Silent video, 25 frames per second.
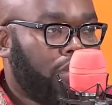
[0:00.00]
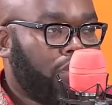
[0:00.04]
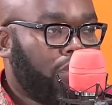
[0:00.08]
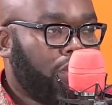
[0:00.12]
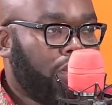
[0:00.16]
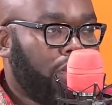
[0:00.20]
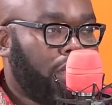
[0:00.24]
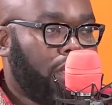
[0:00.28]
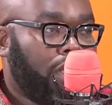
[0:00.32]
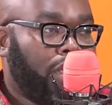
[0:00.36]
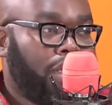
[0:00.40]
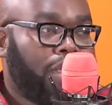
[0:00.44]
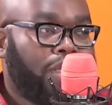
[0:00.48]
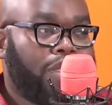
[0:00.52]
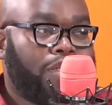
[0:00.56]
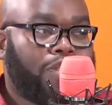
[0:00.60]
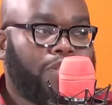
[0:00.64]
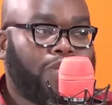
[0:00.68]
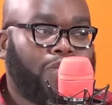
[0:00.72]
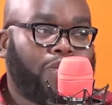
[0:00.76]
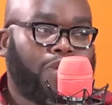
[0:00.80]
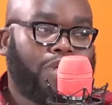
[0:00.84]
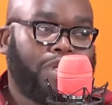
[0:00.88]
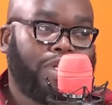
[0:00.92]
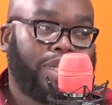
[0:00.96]
okay?
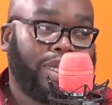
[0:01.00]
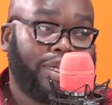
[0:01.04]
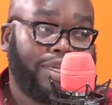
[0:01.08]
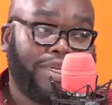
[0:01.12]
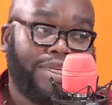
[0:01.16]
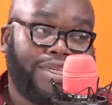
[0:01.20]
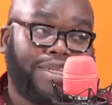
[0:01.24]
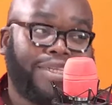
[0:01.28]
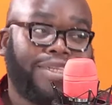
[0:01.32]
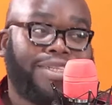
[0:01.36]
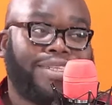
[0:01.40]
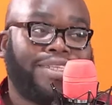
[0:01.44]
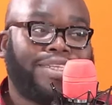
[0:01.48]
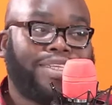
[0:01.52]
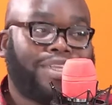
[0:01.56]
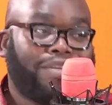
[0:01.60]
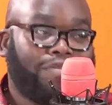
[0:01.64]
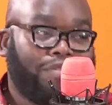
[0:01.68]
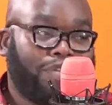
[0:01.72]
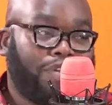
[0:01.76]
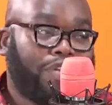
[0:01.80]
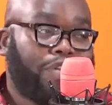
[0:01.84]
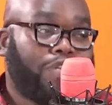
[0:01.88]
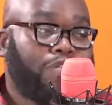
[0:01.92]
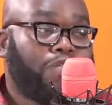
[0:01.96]
So in nineteen
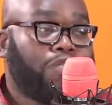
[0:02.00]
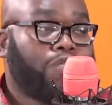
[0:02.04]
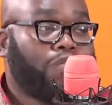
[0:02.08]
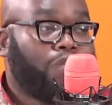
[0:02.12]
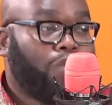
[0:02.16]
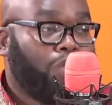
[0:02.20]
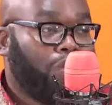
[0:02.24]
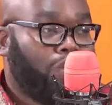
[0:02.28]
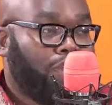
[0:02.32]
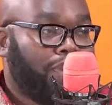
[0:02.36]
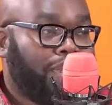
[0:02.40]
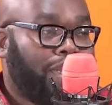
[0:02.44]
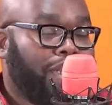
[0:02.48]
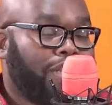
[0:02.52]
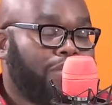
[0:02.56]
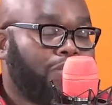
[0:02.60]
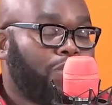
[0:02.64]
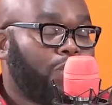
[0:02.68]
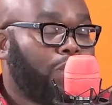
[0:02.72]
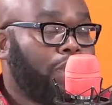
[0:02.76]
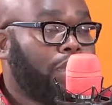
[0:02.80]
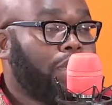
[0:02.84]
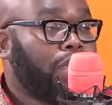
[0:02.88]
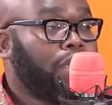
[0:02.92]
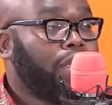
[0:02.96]
seventy-four, that's
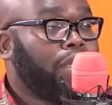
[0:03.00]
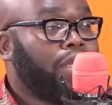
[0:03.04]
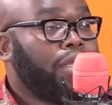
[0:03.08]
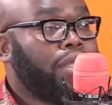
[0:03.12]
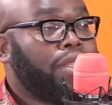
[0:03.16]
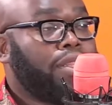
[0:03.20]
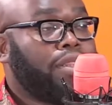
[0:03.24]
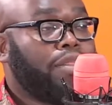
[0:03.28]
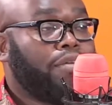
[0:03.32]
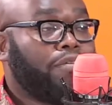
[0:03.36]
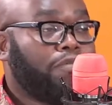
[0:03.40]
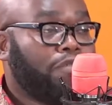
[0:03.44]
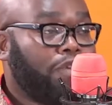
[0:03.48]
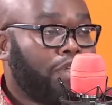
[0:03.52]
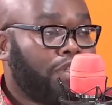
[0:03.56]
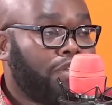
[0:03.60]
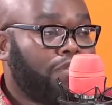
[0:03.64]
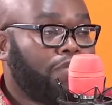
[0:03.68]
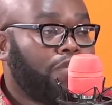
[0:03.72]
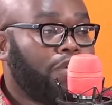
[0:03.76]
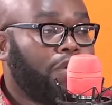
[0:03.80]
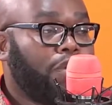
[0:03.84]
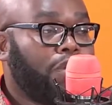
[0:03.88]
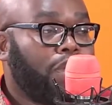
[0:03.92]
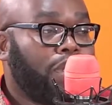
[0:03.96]
when the first
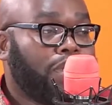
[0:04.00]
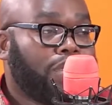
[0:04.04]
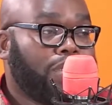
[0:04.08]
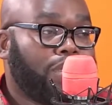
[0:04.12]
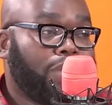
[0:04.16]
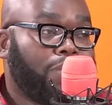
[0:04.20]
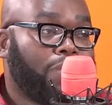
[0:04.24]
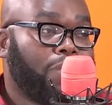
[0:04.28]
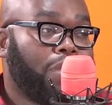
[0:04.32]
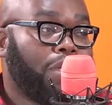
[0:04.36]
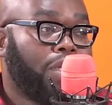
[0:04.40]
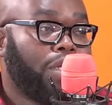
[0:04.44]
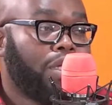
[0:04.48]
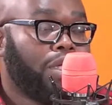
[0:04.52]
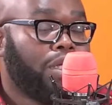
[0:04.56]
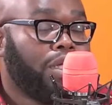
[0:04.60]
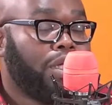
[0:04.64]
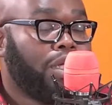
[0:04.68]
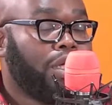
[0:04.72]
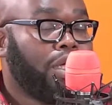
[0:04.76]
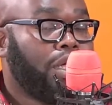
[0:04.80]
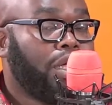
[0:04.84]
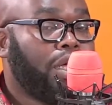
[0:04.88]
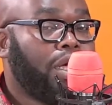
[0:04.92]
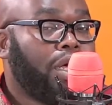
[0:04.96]
vehicle assembly
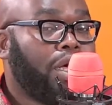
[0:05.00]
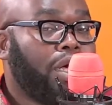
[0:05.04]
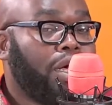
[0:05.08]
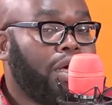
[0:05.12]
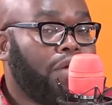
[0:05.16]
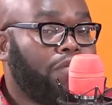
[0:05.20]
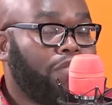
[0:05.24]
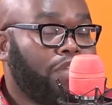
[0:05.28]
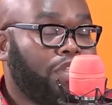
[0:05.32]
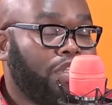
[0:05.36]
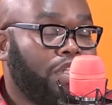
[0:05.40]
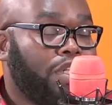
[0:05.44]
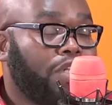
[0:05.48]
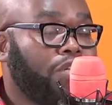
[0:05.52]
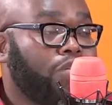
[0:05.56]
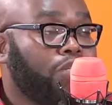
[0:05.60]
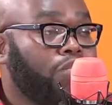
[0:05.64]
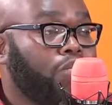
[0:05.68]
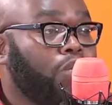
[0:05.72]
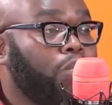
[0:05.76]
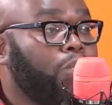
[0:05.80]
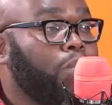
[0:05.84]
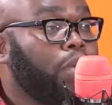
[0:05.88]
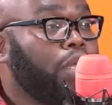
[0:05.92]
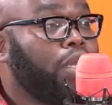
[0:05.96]
Uh, facilities
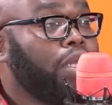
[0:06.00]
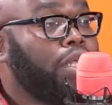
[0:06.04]
opened